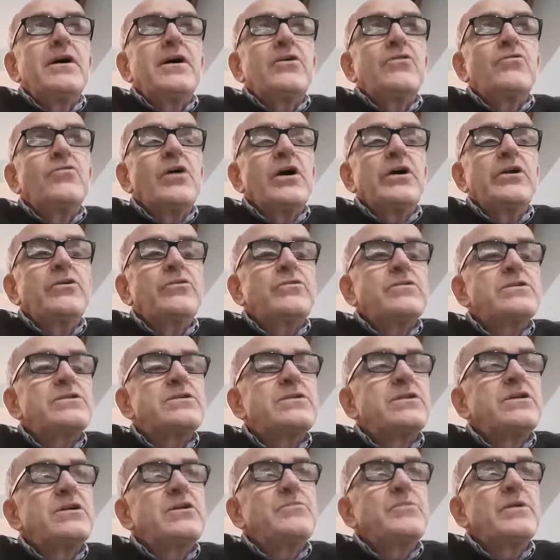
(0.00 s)
ran out of
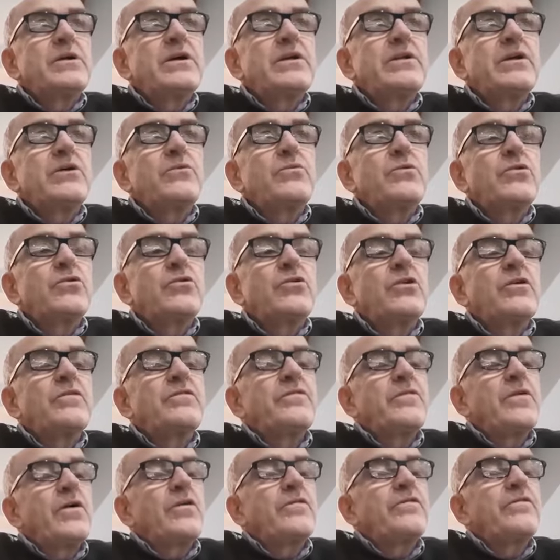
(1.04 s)
steam. And I think we're on a
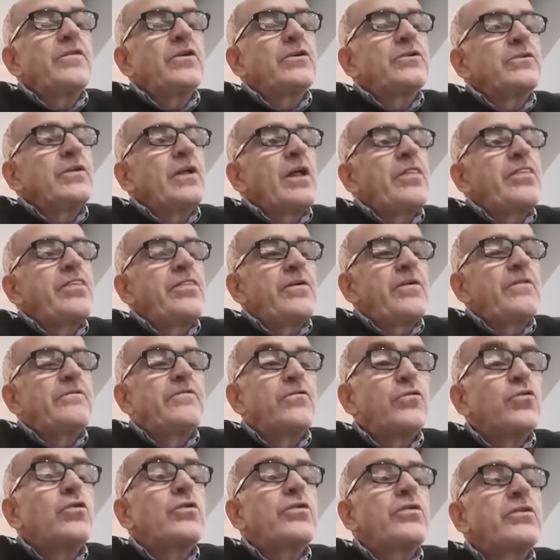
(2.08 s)

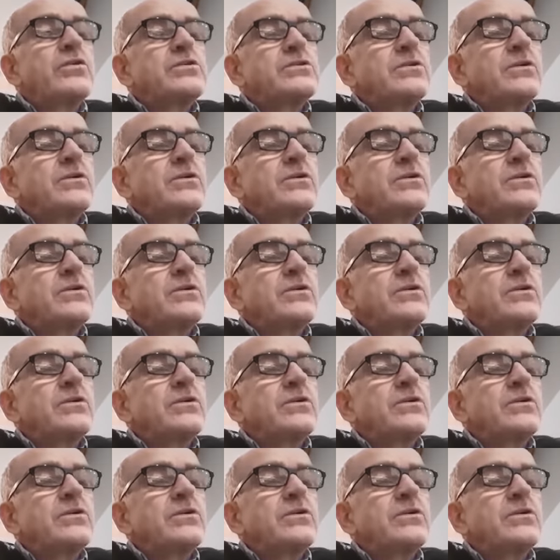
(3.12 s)
fourth